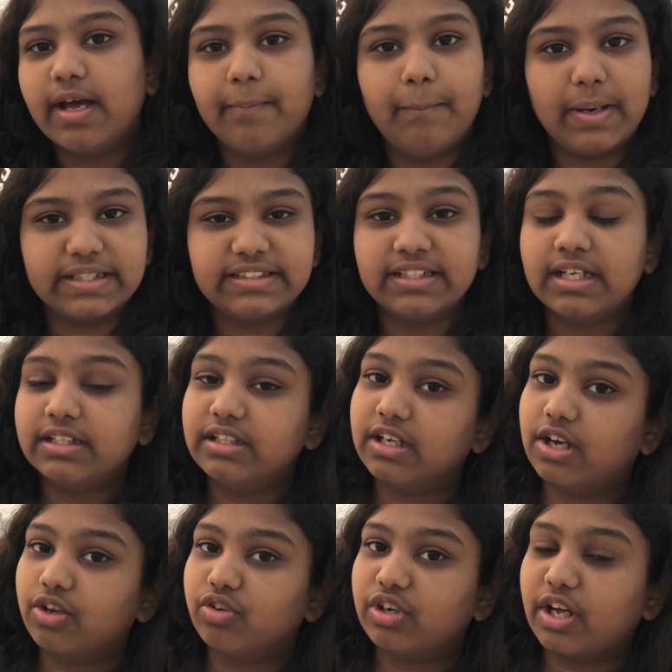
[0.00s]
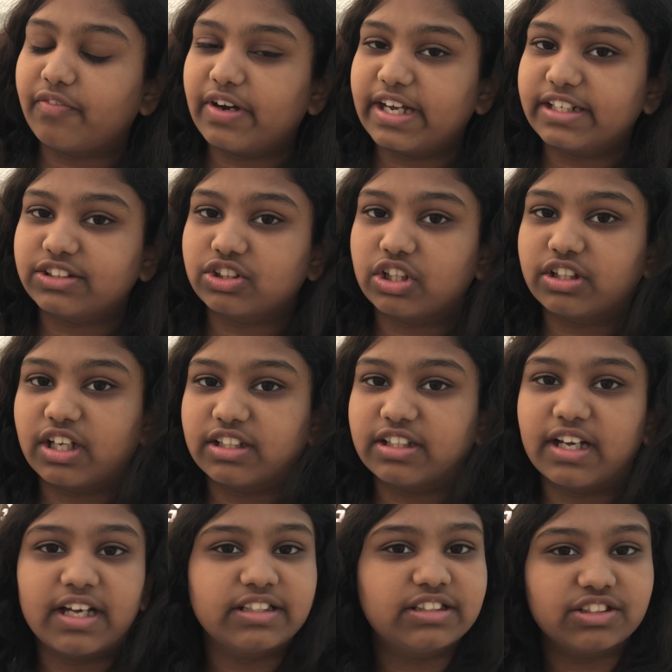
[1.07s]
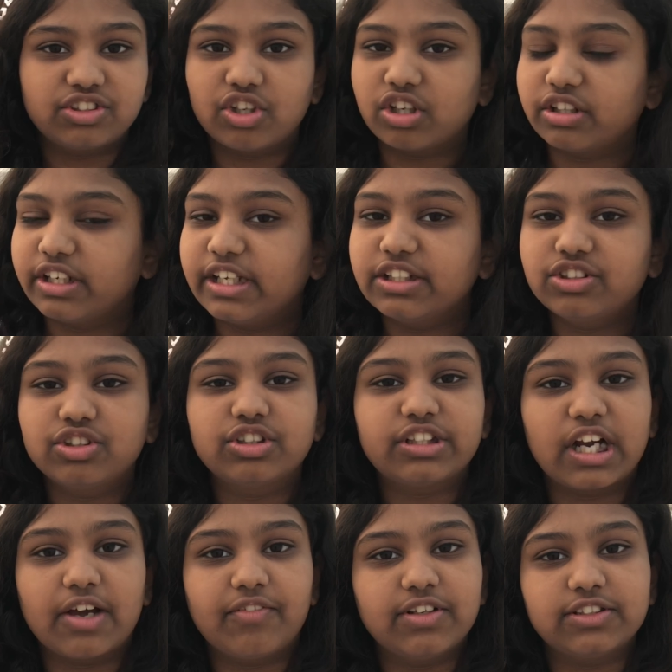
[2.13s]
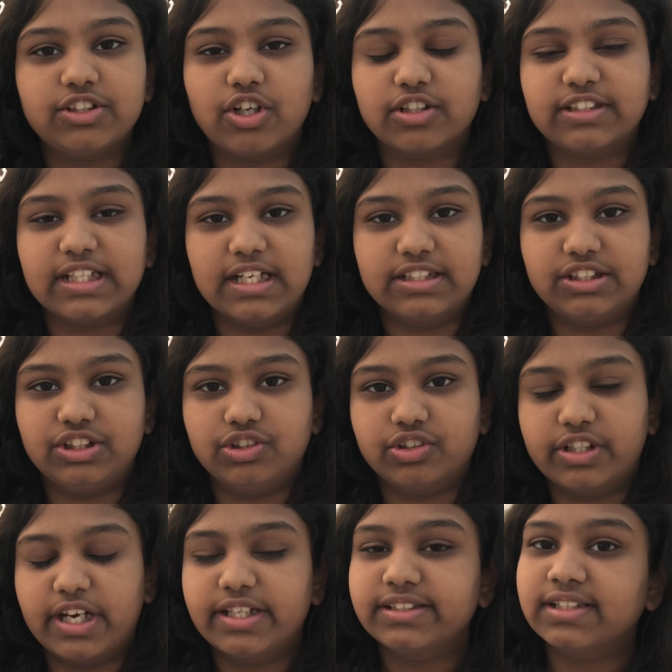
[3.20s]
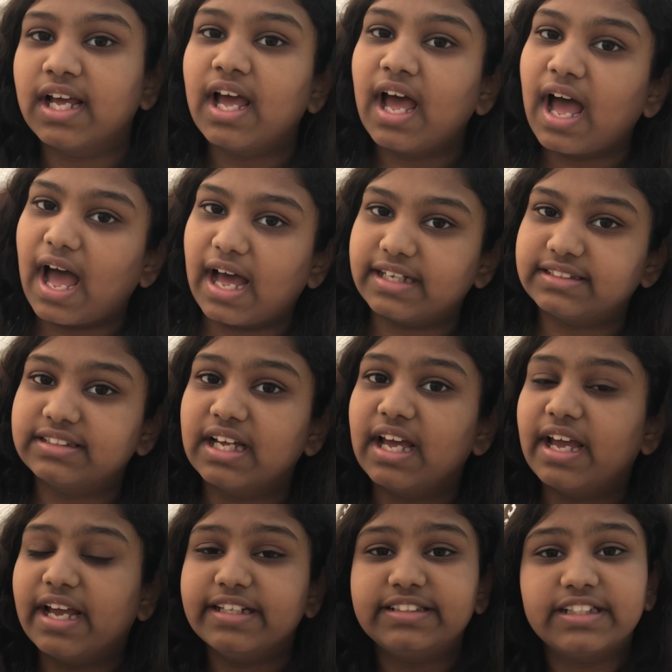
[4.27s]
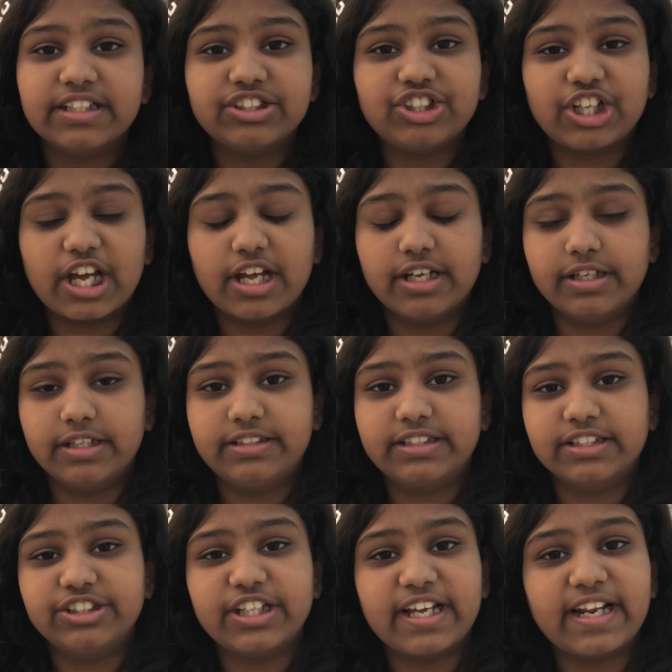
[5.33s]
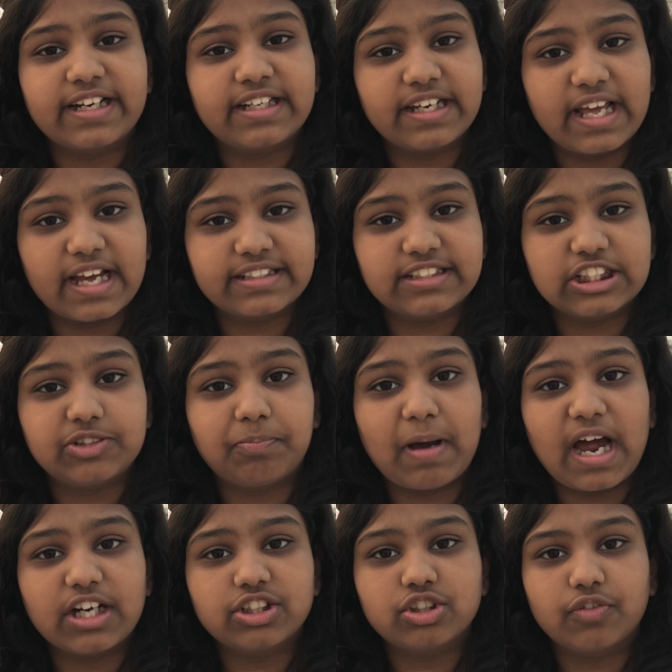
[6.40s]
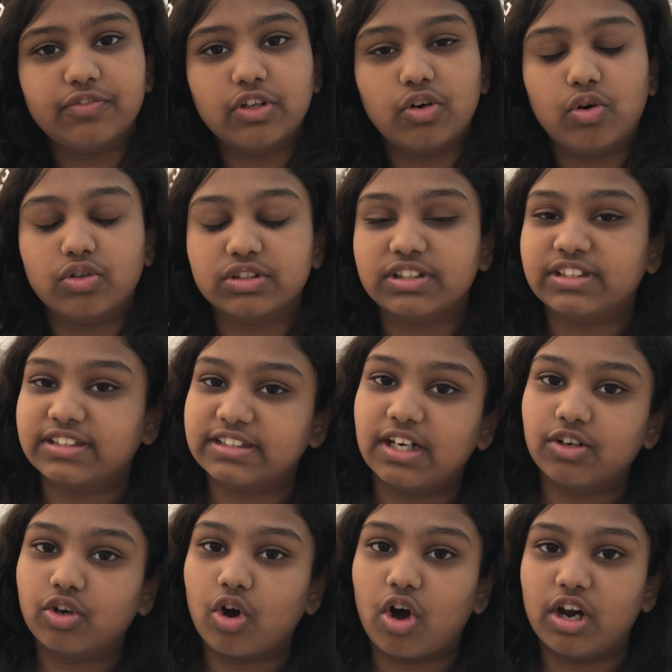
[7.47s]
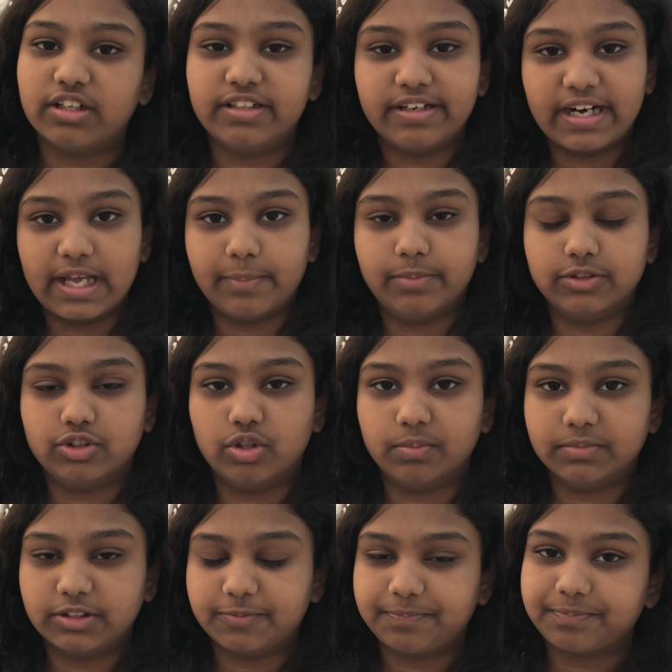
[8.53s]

But the coronavirus, on the other hand, does not need to travel to your cell's nucleus as it can directly access parts of the host cell called the ribosomes.